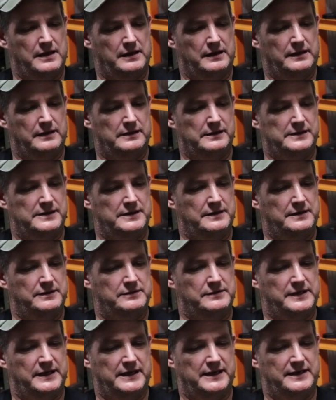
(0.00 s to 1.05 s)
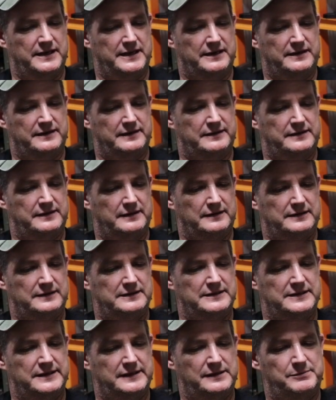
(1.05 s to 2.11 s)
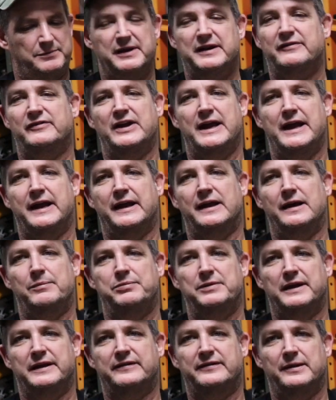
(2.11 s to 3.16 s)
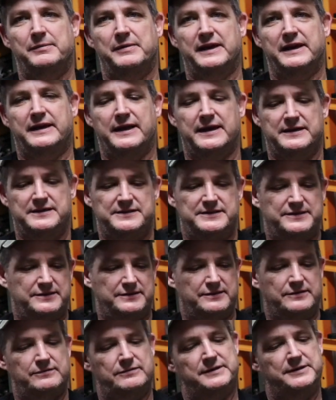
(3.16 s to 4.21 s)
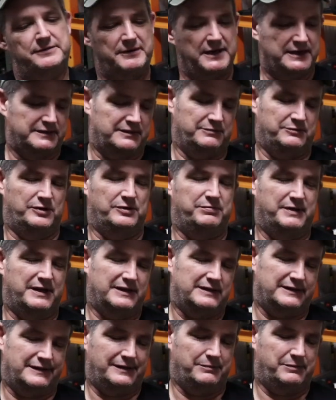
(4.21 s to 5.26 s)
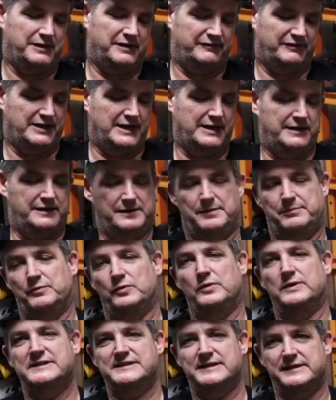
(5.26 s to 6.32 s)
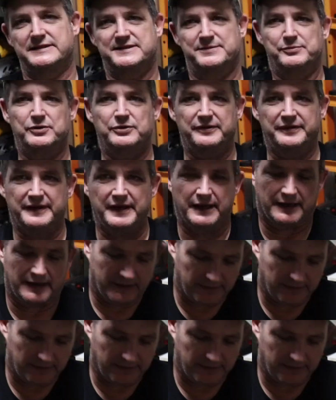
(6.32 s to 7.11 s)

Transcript: You know, it had a little bit of a hang up like some AKs do when you rack the bolt back, a little bit of a hang up. Once I smoothed that